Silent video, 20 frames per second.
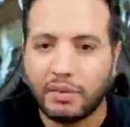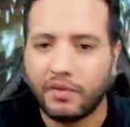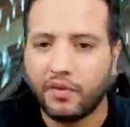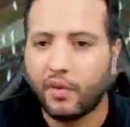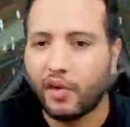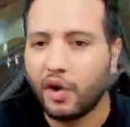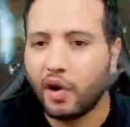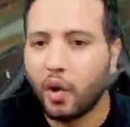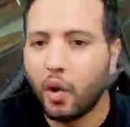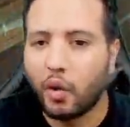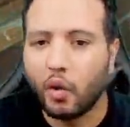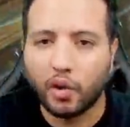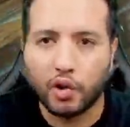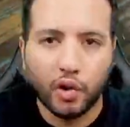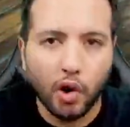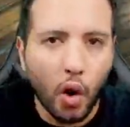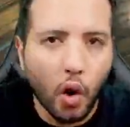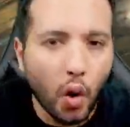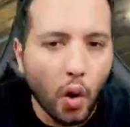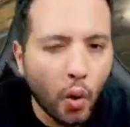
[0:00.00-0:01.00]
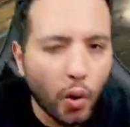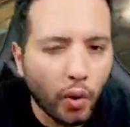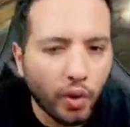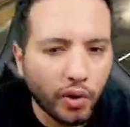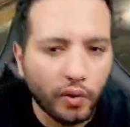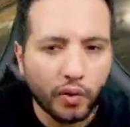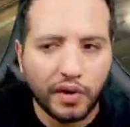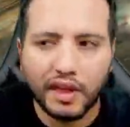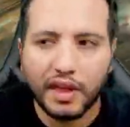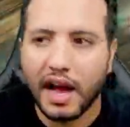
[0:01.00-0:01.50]
if you want to go roar
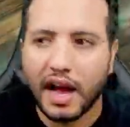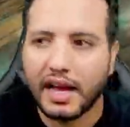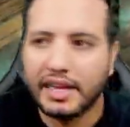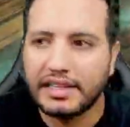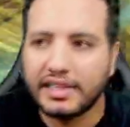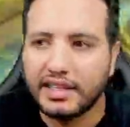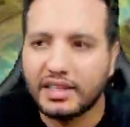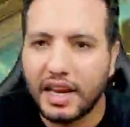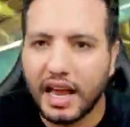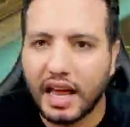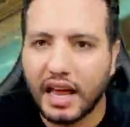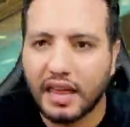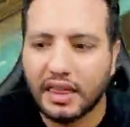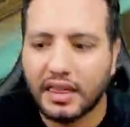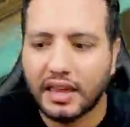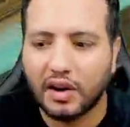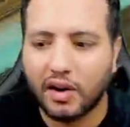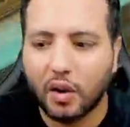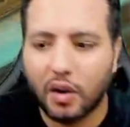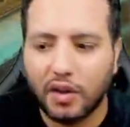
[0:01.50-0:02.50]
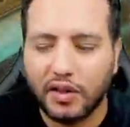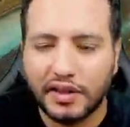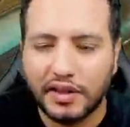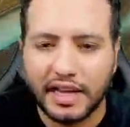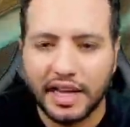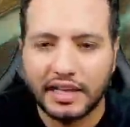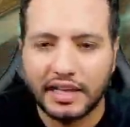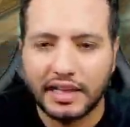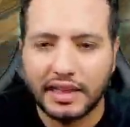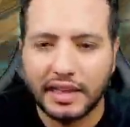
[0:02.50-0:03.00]
with high strength and all that
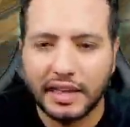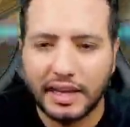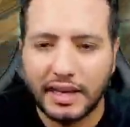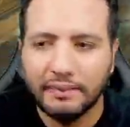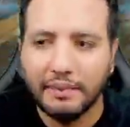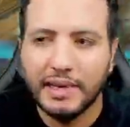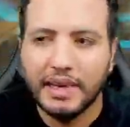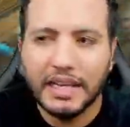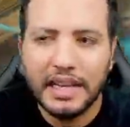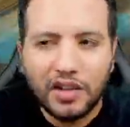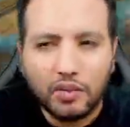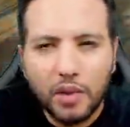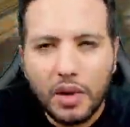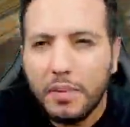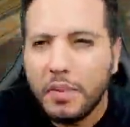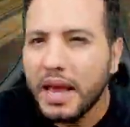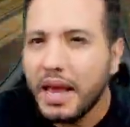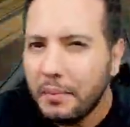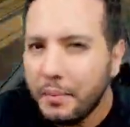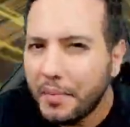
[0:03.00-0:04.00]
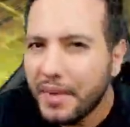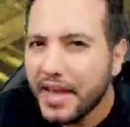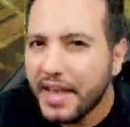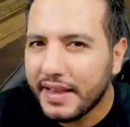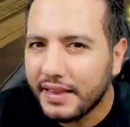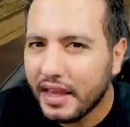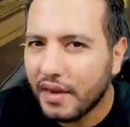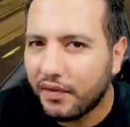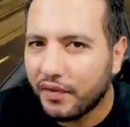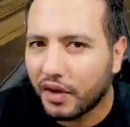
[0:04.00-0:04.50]
kind of thing, it would be a bit
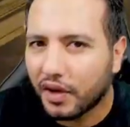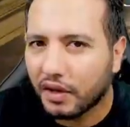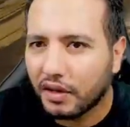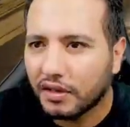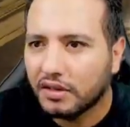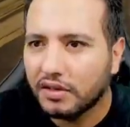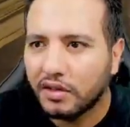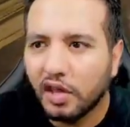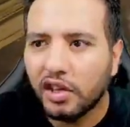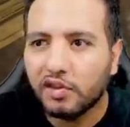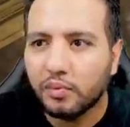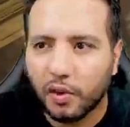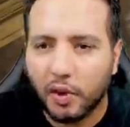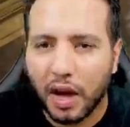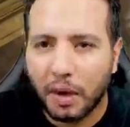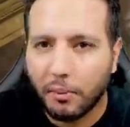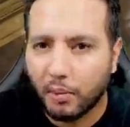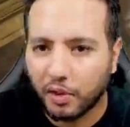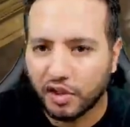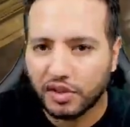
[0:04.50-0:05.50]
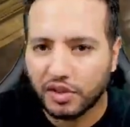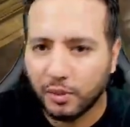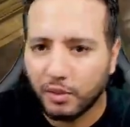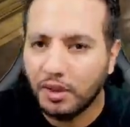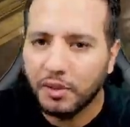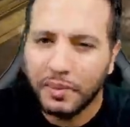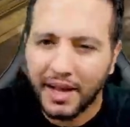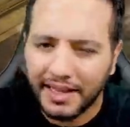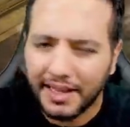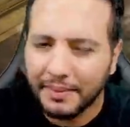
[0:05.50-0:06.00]
difficult. Not impossible,
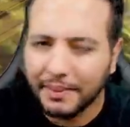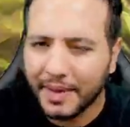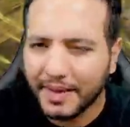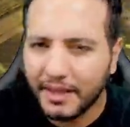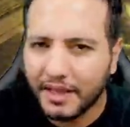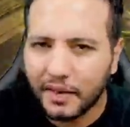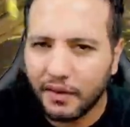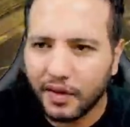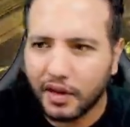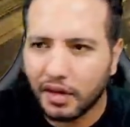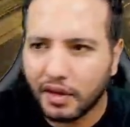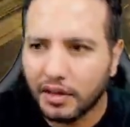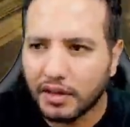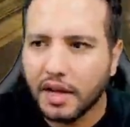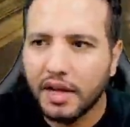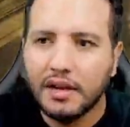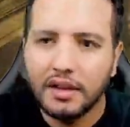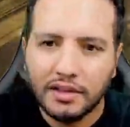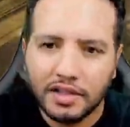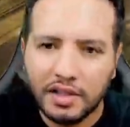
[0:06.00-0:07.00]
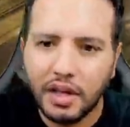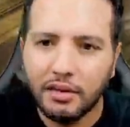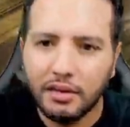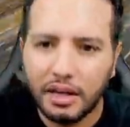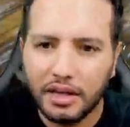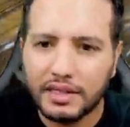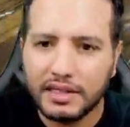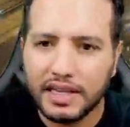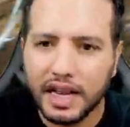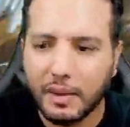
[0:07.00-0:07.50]
but a bit difficult. So,
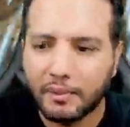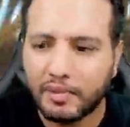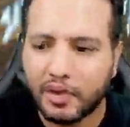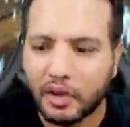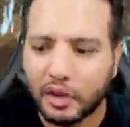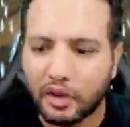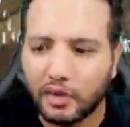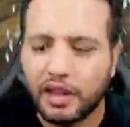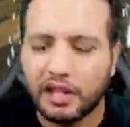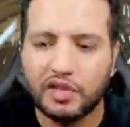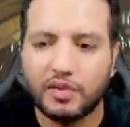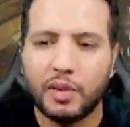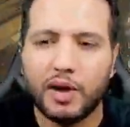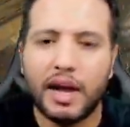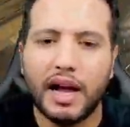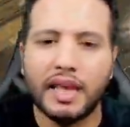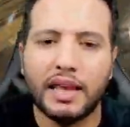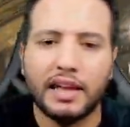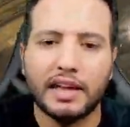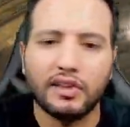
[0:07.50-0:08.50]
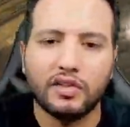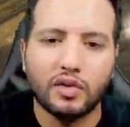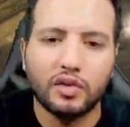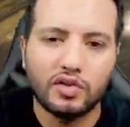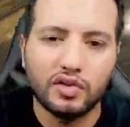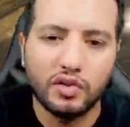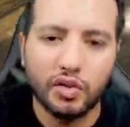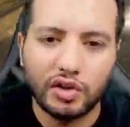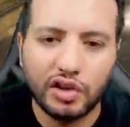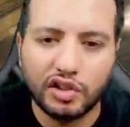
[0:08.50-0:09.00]
it's up to you. That's why I like to use
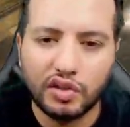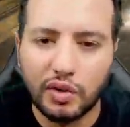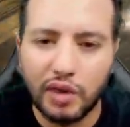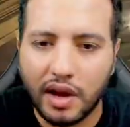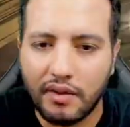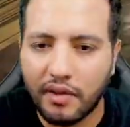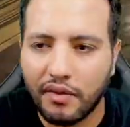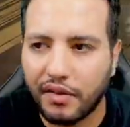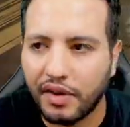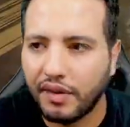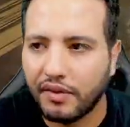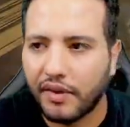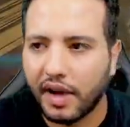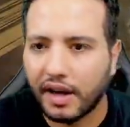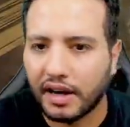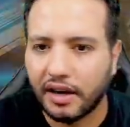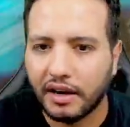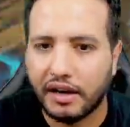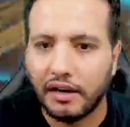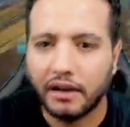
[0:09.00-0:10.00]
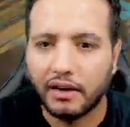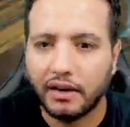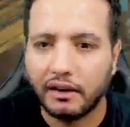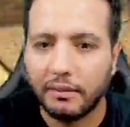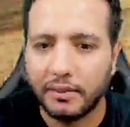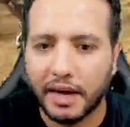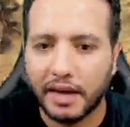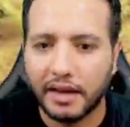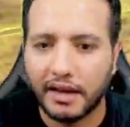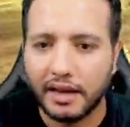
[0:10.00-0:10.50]
Nourish to have a free viral on
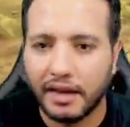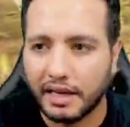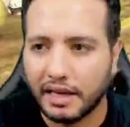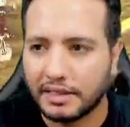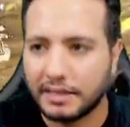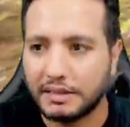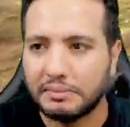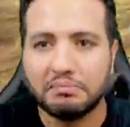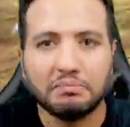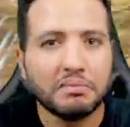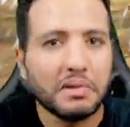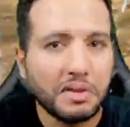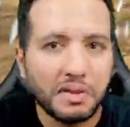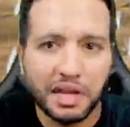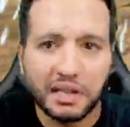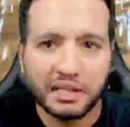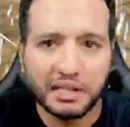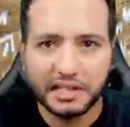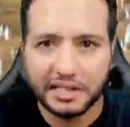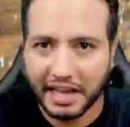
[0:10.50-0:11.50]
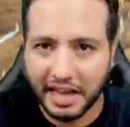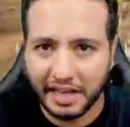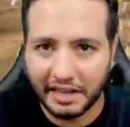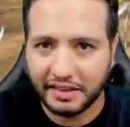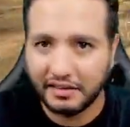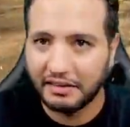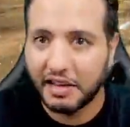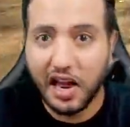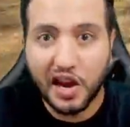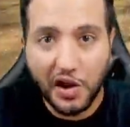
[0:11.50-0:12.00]
my hits. That's it,
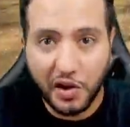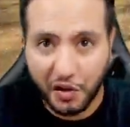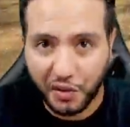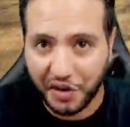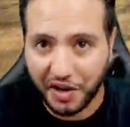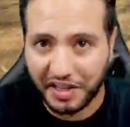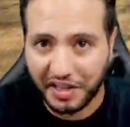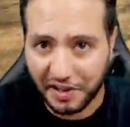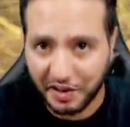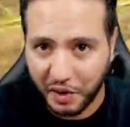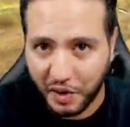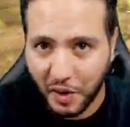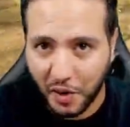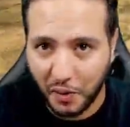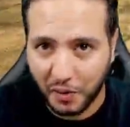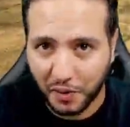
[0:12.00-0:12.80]
and you're ready to go.